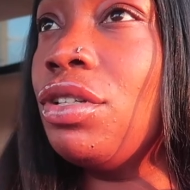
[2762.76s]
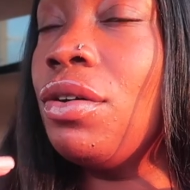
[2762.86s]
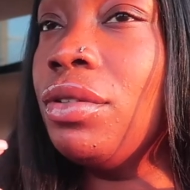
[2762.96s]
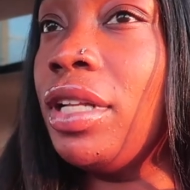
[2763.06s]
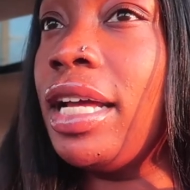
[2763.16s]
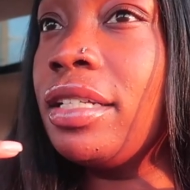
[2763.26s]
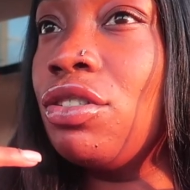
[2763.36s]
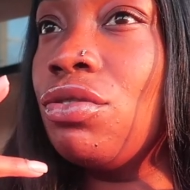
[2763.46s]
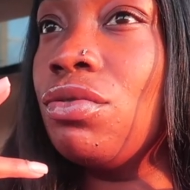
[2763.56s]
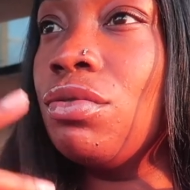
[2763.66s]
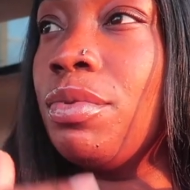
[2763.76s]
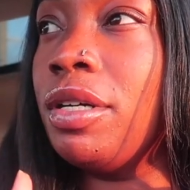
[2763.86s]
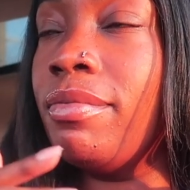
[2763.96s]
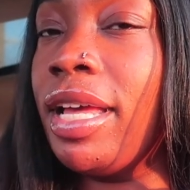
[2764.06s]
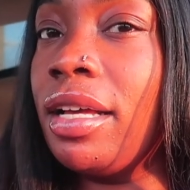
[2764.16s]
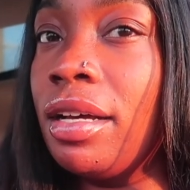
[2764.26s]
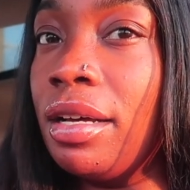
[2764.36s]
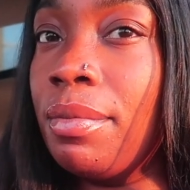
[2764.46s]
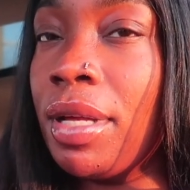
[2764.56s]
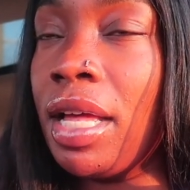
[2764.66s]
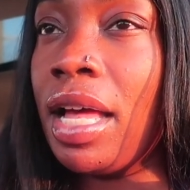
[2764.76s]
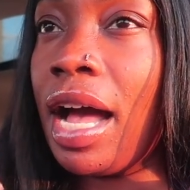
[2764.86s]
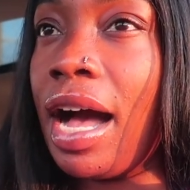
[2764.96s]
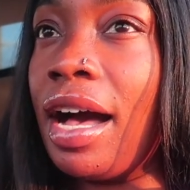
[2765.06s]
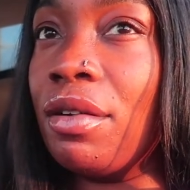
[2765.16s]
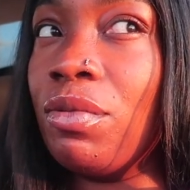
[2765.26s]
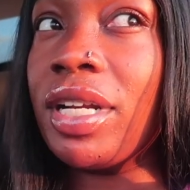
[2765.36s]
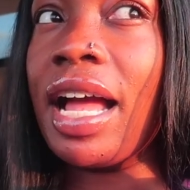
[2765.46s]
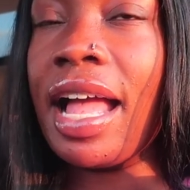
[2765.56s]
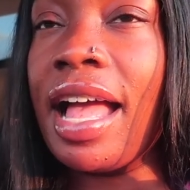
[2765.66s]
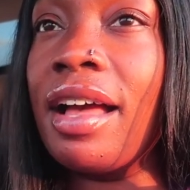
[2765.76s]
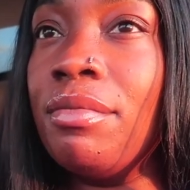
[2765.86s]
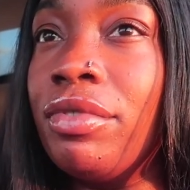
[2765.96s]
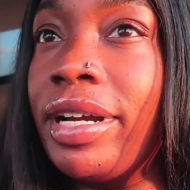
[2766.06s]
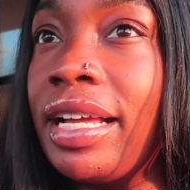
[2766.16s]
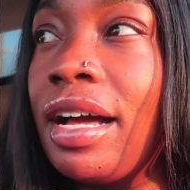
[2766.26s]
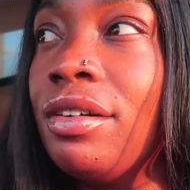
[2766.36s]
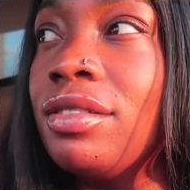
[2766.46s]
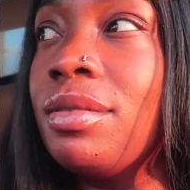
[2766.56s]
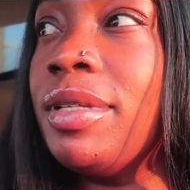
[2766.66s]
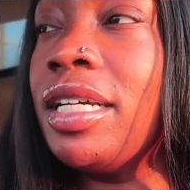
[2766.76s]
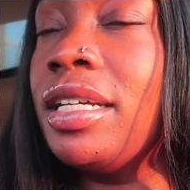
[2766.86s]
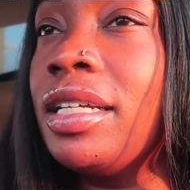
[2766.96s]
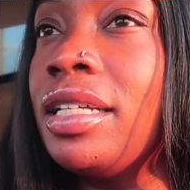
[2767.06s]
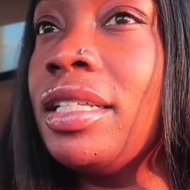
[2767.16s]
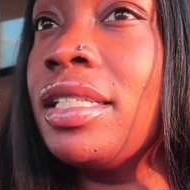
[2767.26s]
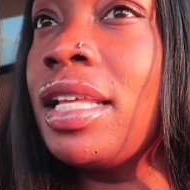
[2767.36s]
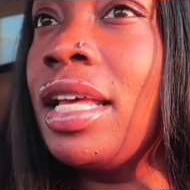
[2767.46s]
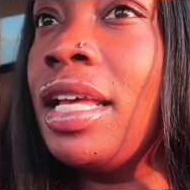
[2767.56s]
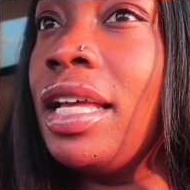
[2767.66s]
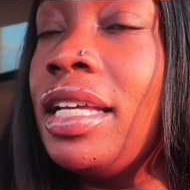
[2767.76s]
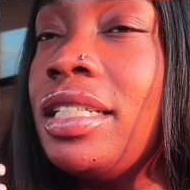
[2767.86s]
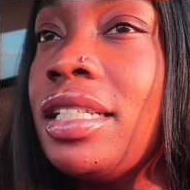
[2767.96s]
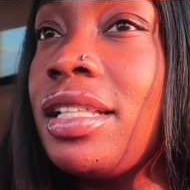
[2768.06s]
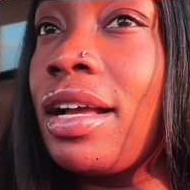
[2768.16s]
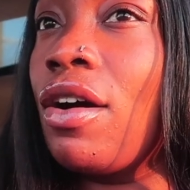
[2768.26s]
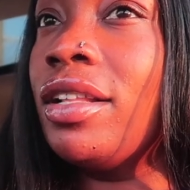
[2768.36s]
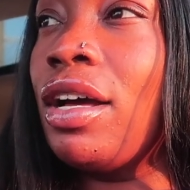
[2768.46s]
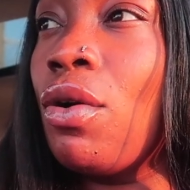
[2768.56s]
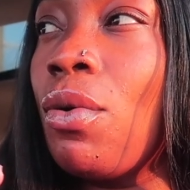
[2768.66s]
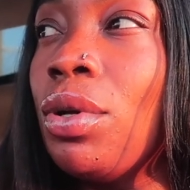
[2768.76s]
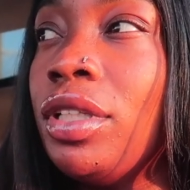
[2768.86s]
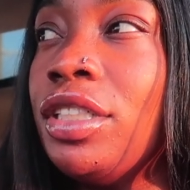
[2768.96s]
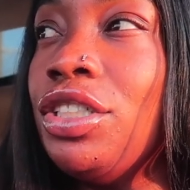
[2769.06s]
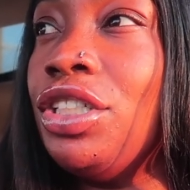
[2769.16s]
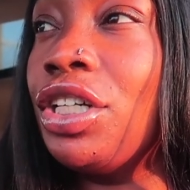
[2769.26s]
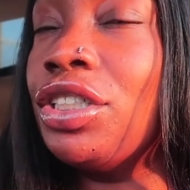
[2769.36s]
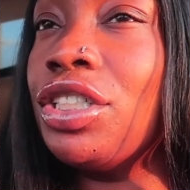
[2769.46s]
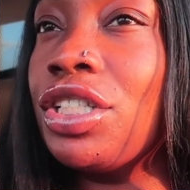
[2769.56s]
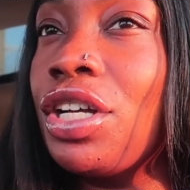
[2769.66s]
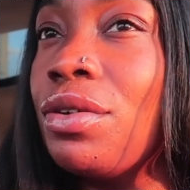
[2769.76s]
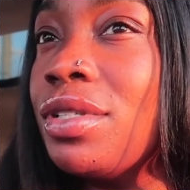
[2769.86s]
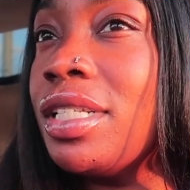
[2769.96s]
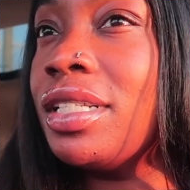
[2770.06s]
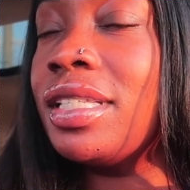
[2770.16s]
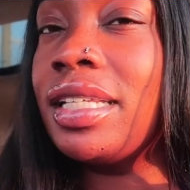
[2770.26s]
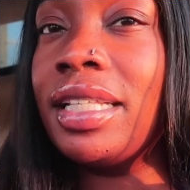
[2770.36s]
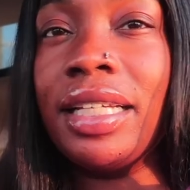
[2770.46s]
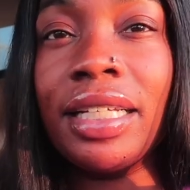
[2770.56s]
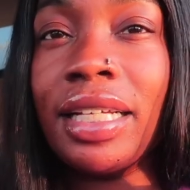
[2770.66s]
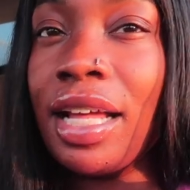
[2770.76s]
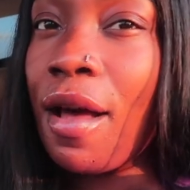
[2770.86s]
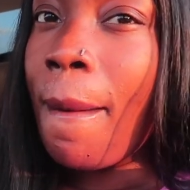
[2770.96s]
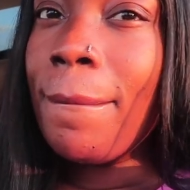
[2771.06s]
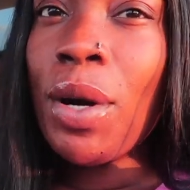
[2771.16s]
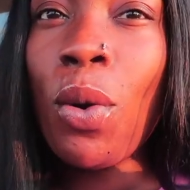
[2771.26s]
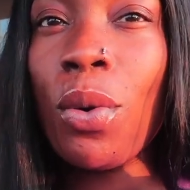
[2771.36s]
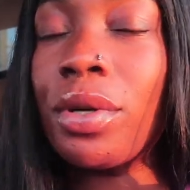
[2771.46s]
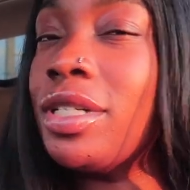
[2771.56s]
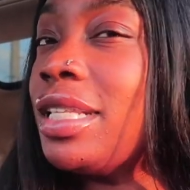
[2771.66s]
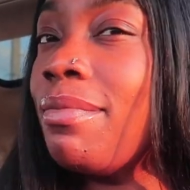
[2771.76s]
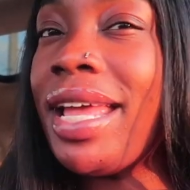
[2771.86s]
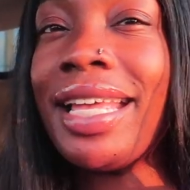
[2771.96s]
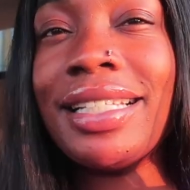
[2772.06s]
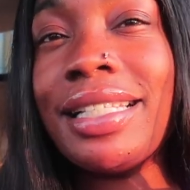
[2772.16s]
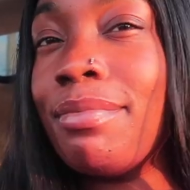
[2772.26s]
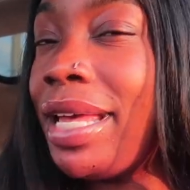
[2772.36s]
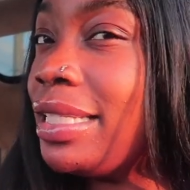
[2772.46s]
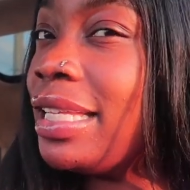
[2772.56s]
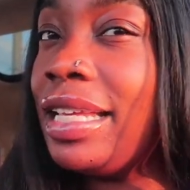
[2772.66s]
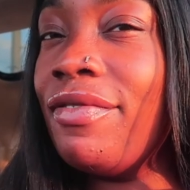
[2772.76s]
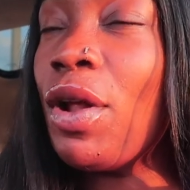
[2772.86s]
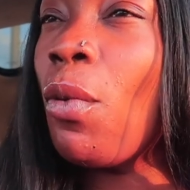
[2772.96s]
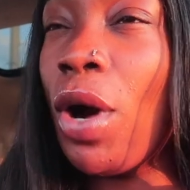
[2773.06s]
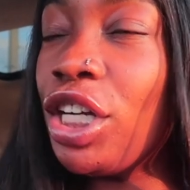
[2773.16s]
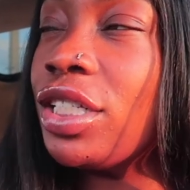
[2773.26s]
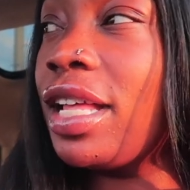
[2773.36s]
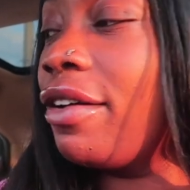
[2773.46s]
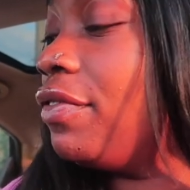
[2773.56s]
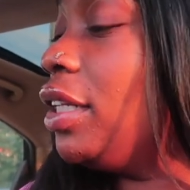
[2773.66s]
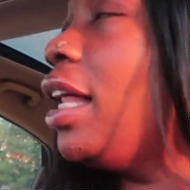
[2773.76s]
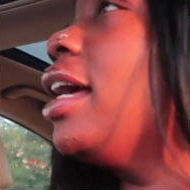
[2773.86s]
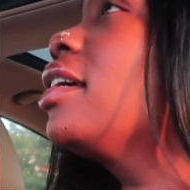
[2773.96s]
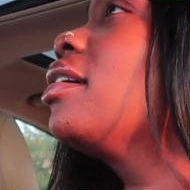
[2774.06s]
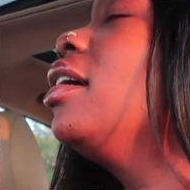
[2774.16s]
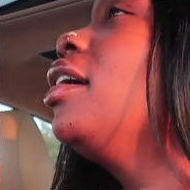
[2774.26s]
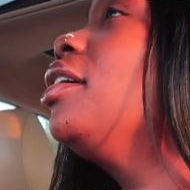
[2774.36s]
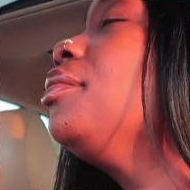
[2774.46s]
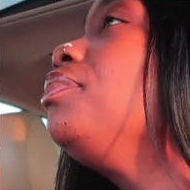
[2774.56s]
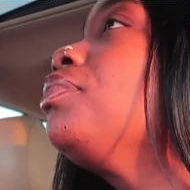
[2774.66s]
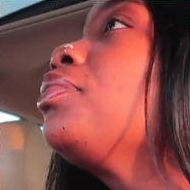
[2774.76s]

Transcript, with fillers: don't like to put makeup on when I have breakouts because it's just like all that oil and dirt just goes into the pores and make it, it makes it even worse, I feel like. Um,